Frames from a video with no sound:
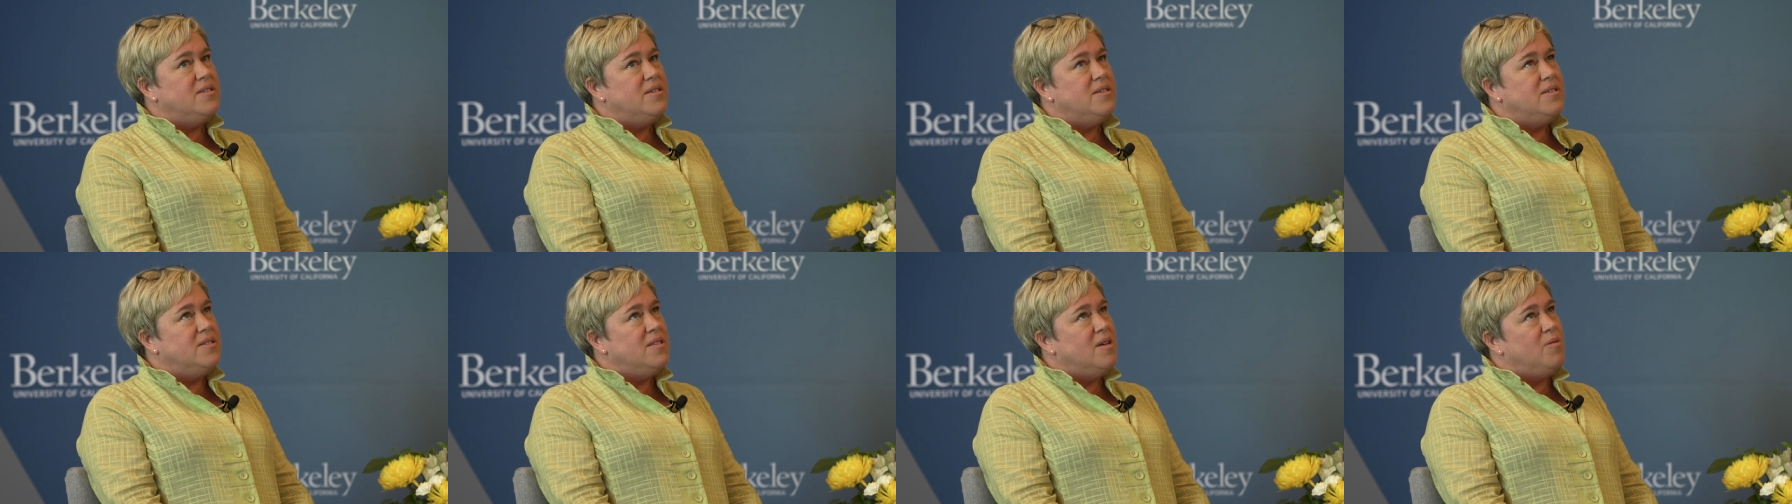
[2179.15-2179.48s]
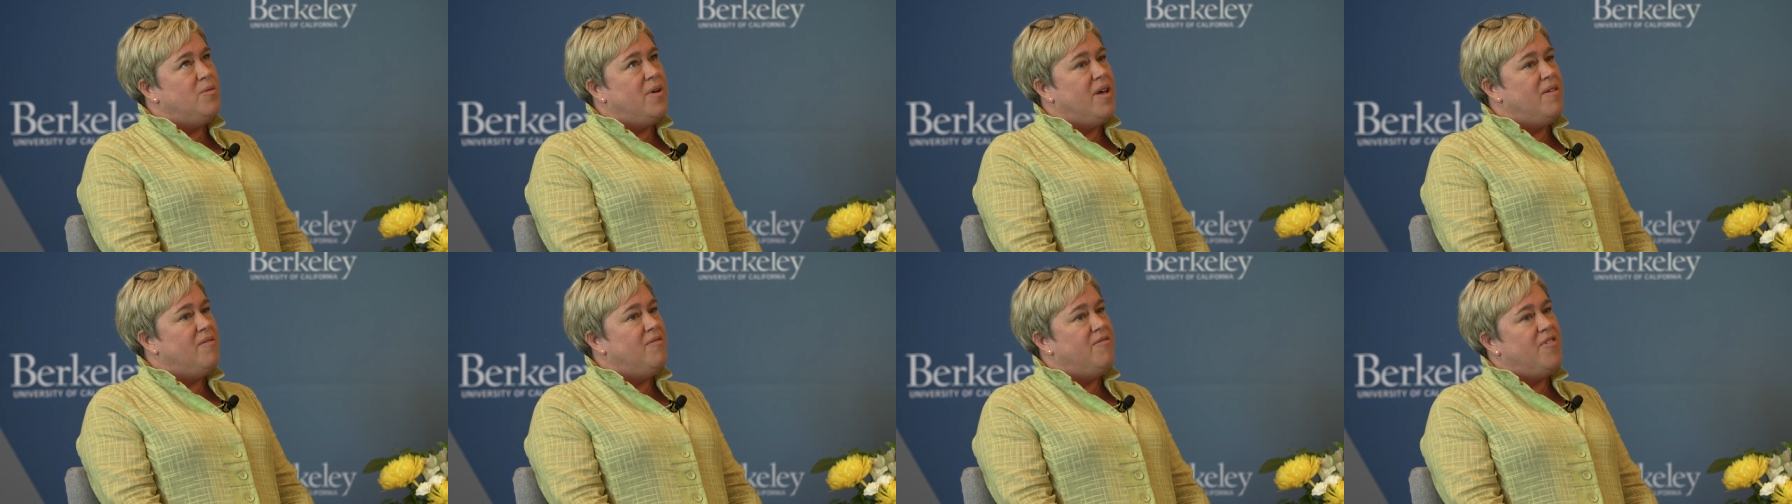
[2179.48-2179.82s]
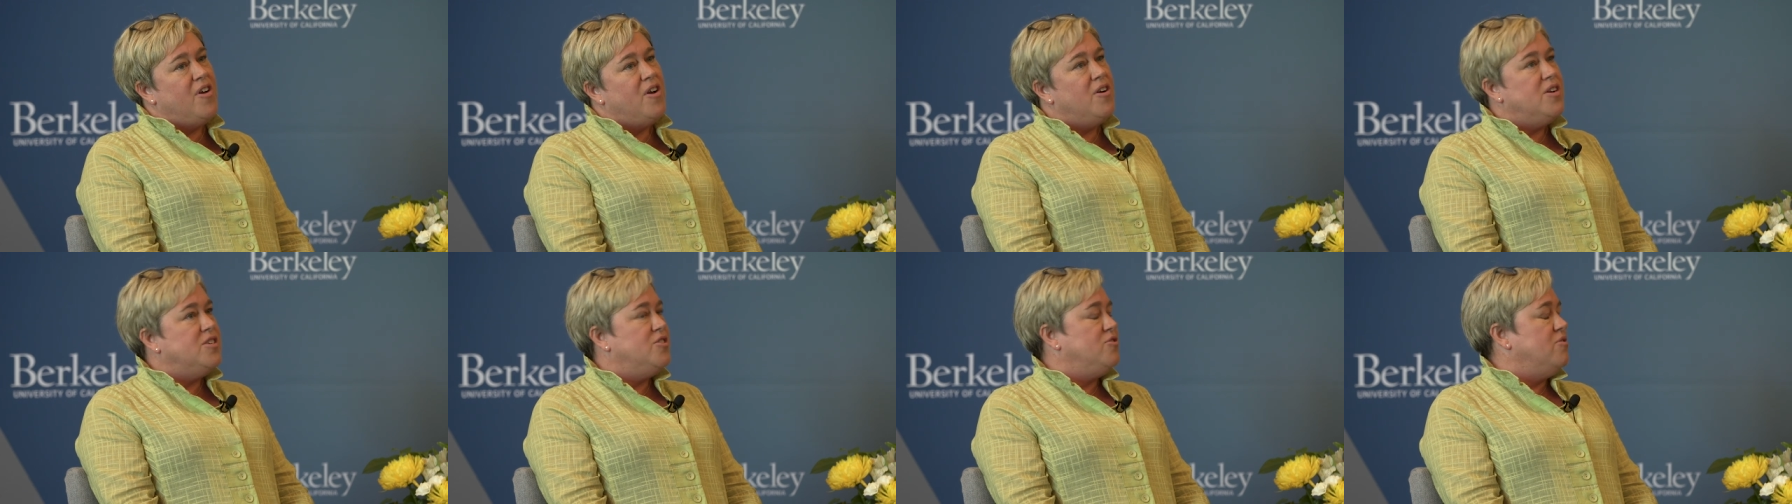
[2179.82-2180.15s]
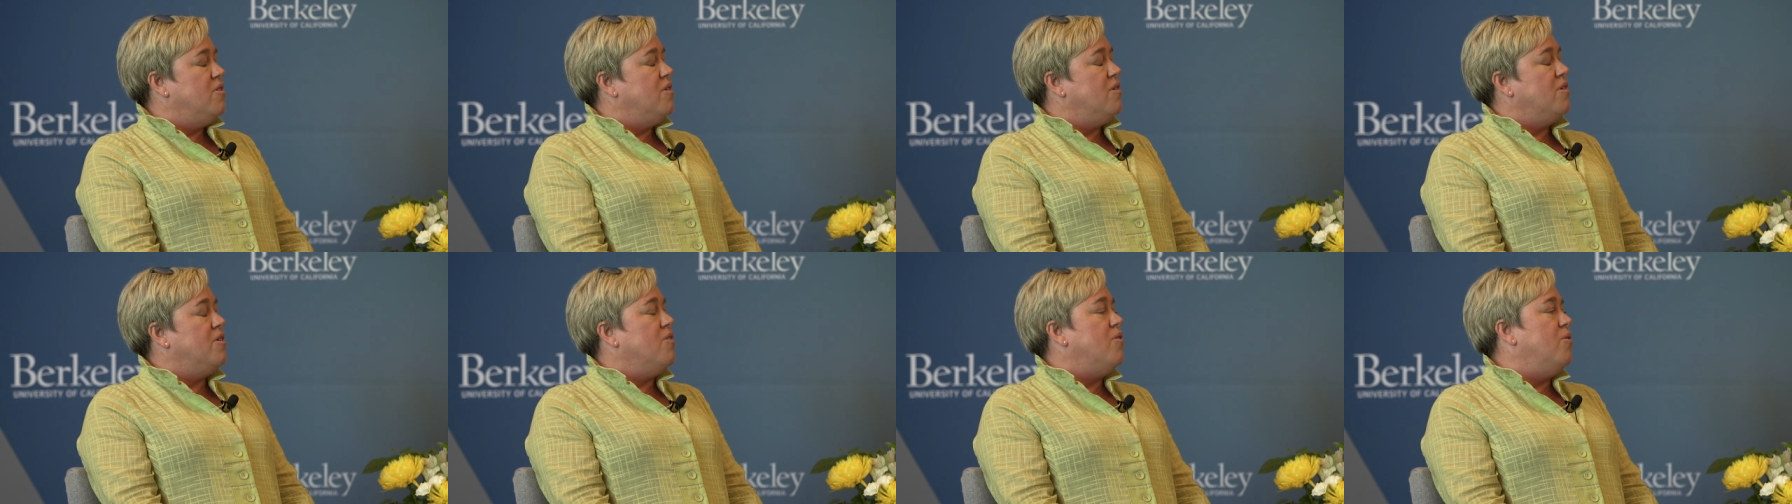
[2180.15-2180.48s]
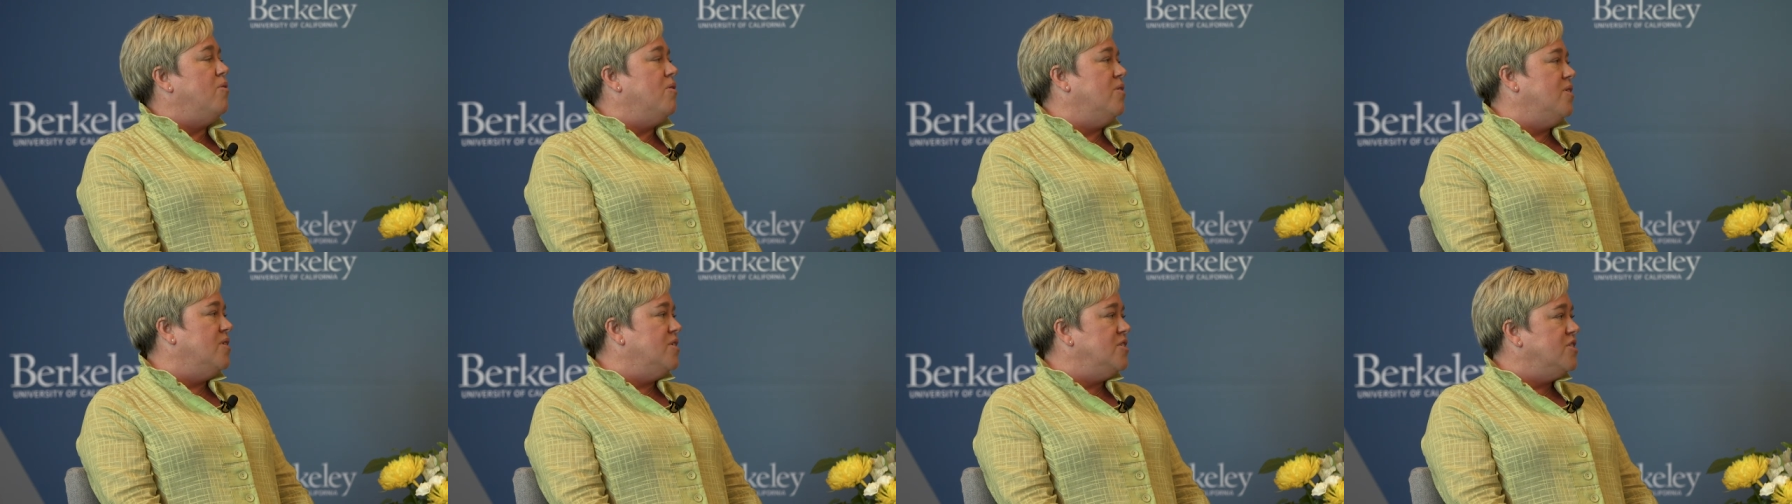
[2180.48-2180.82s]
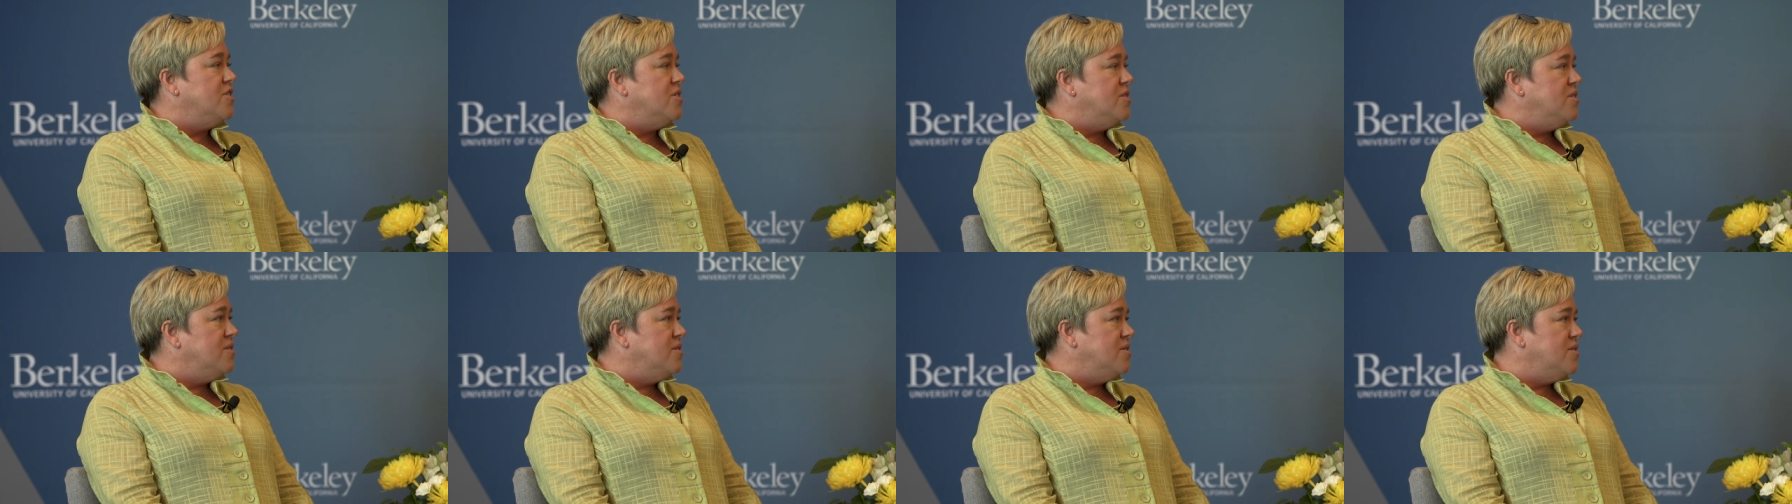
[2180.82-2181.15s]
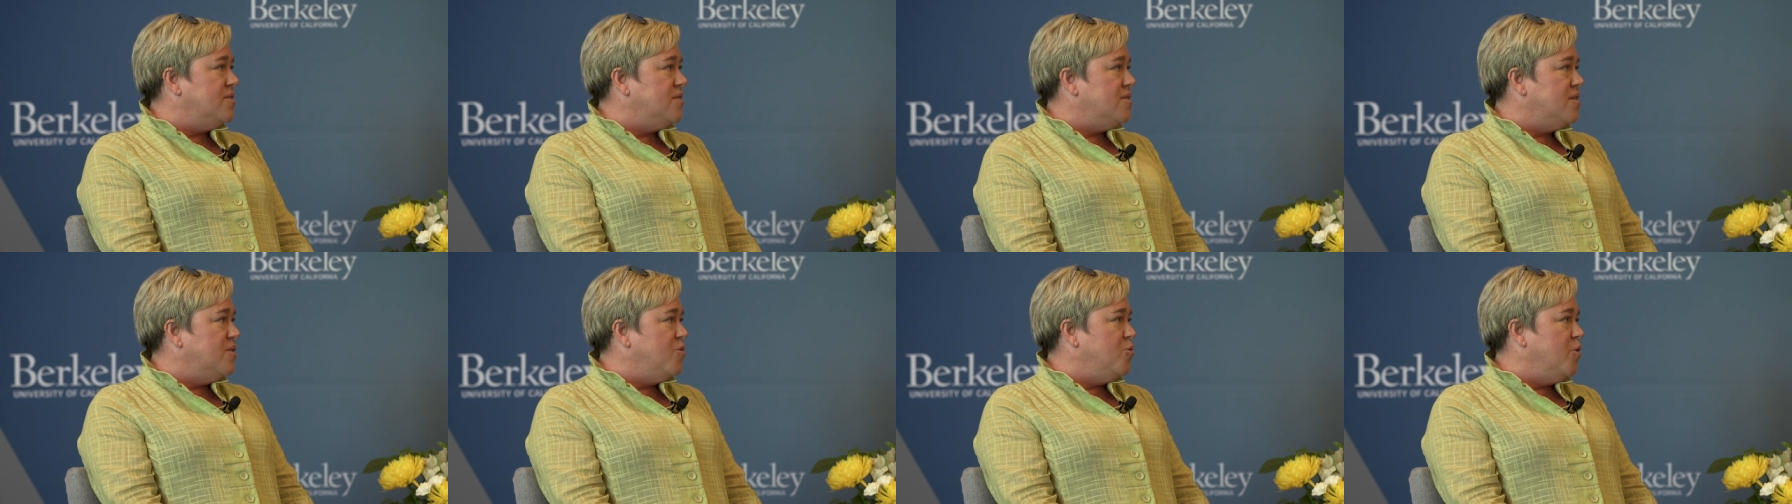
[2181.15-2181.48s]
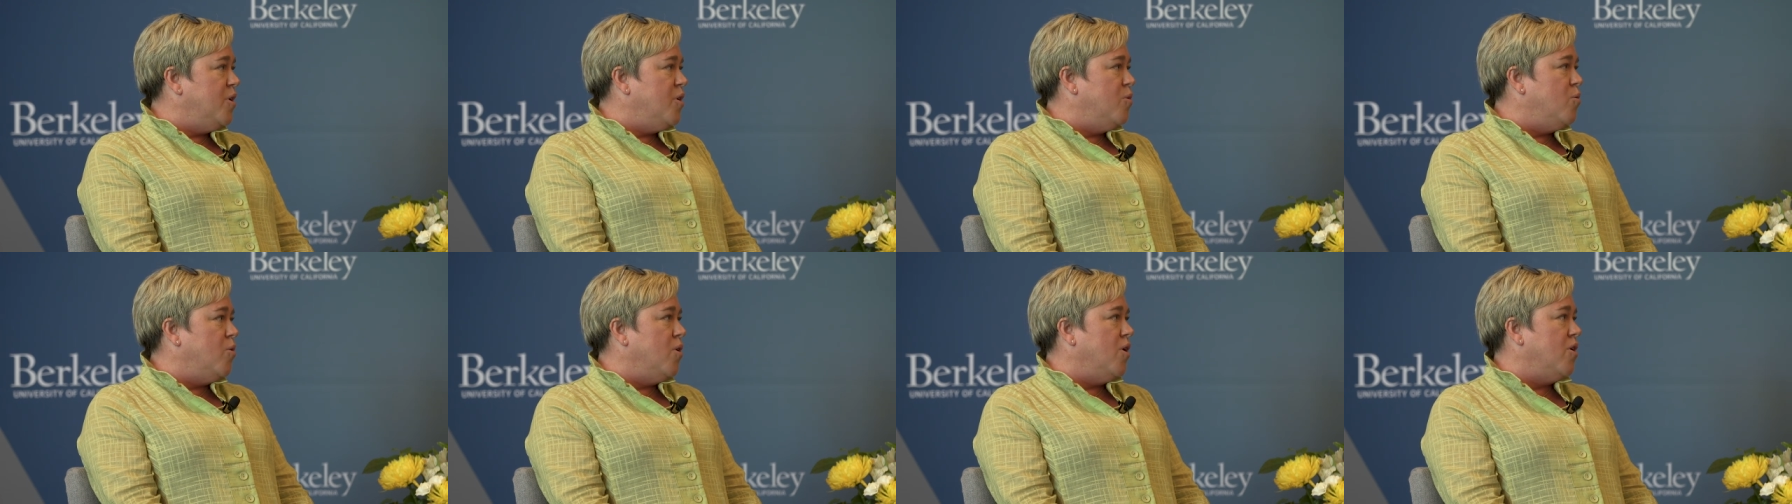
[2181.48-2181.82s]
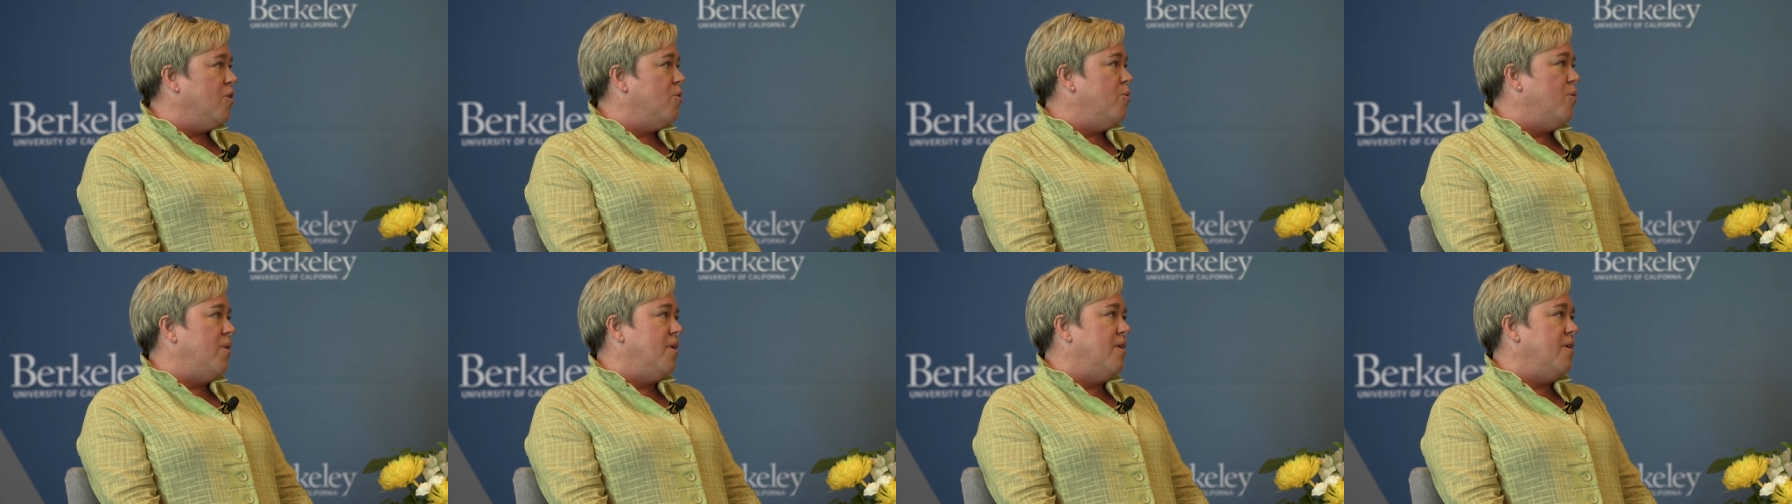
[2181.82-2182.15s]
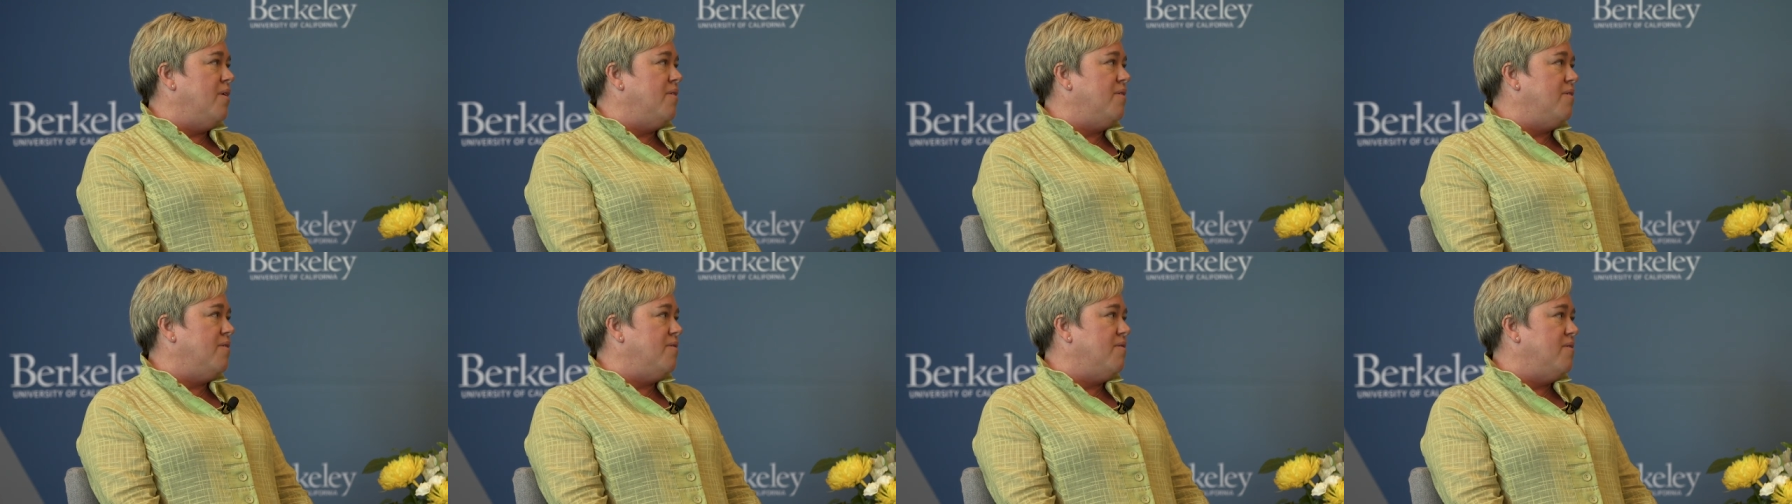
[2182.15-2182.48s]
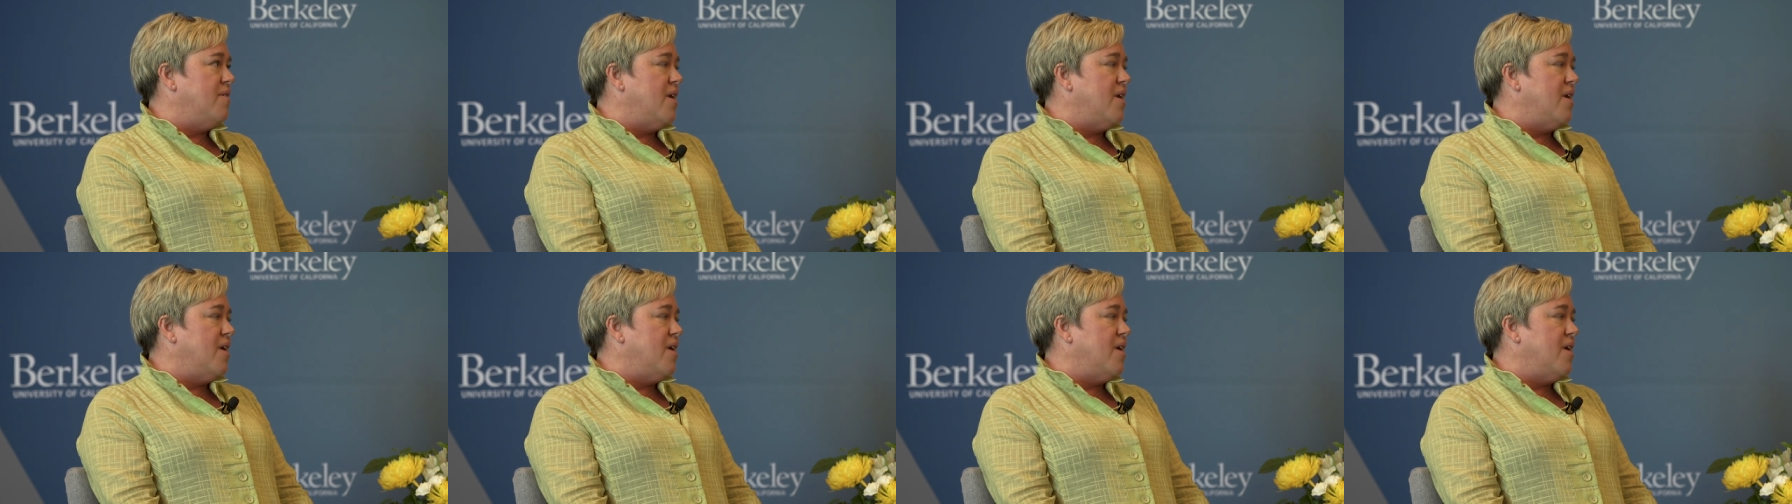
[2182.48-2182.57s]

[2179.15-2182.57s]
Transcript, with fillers: is that we have very strong coalitions that we work with